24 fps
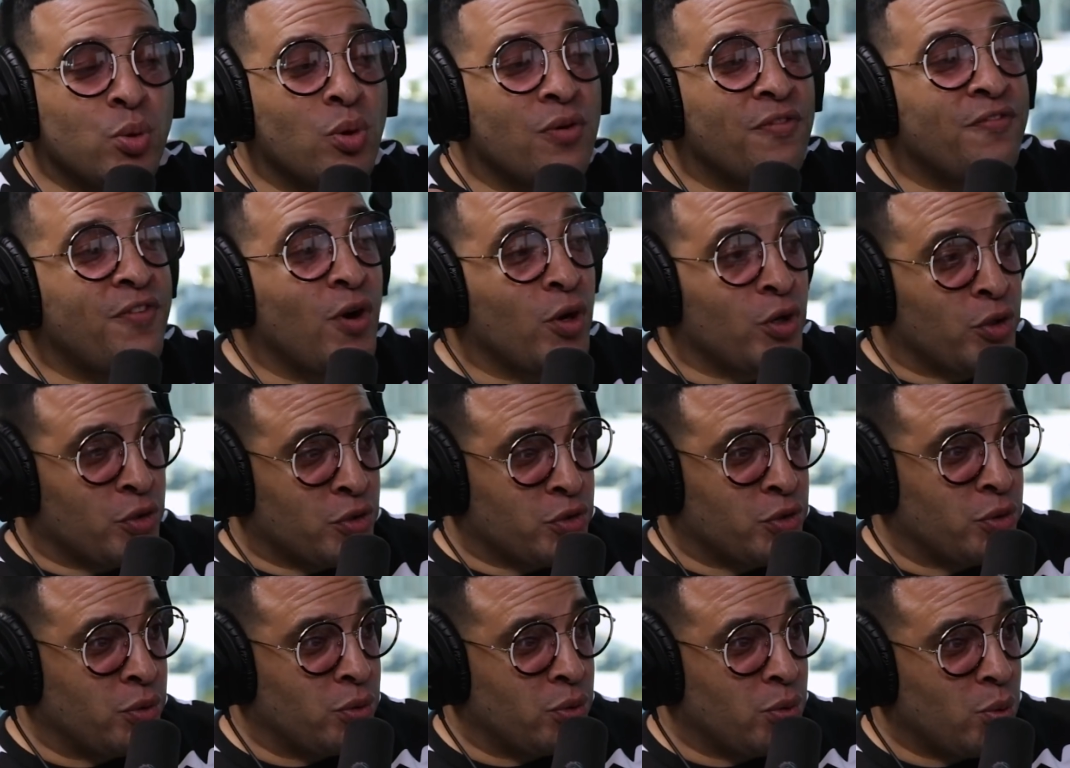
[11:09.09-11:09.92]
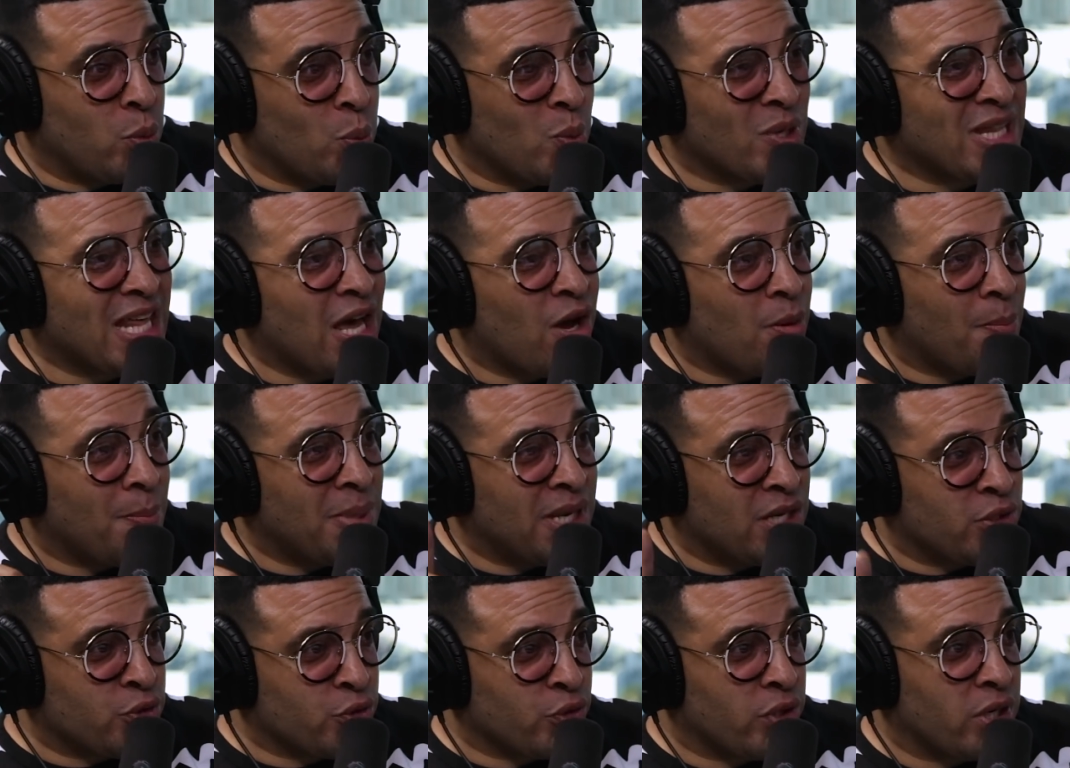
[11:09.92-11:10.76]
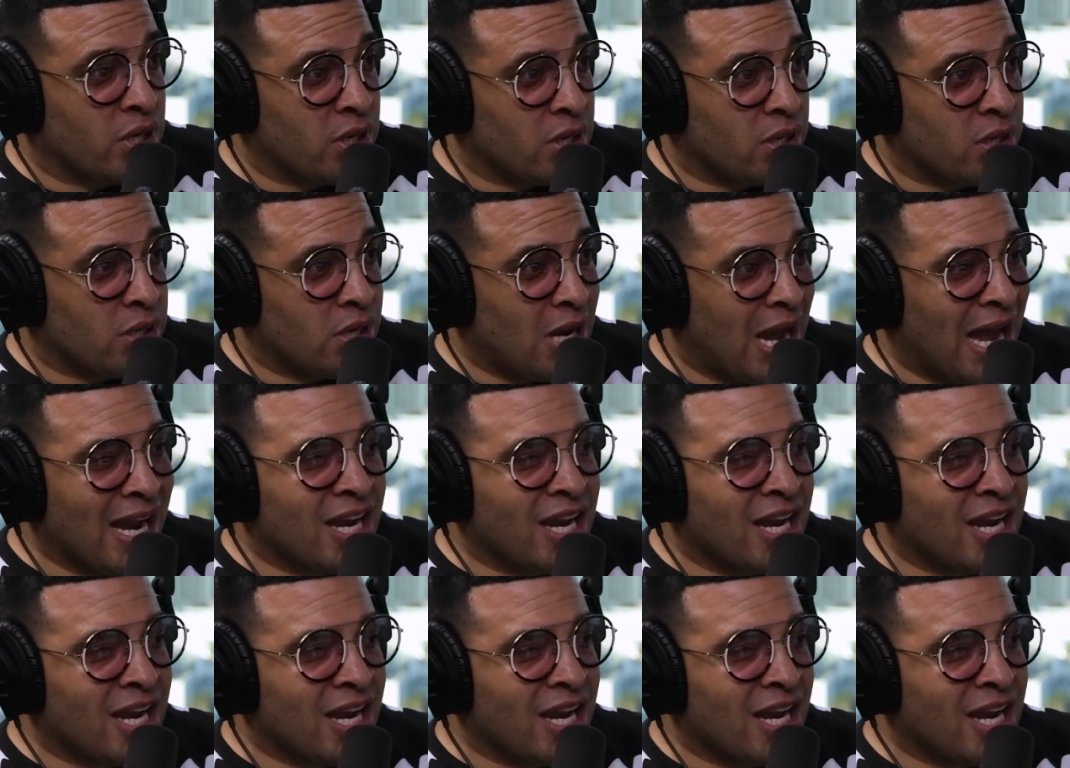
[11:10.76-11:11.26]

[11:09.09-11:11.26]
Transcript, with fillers: do a photo shoot without being drunk.